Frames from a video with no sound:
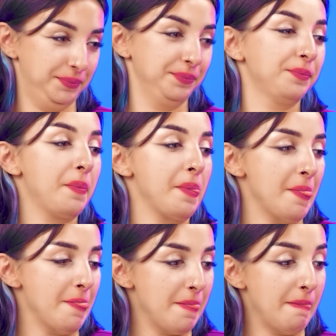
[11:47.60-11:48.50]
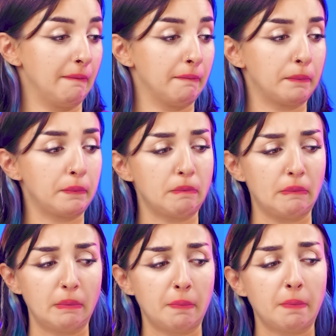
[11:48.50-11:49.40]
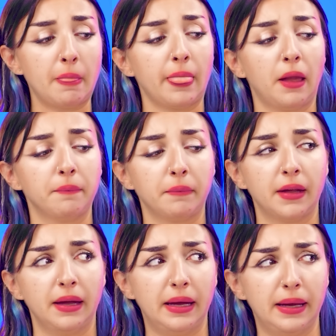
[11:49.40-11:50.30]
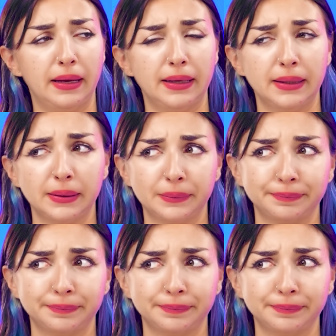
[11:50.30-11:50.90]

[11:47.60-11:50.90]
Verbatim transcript: Happy to help a friend. Kate makes that look so delicious.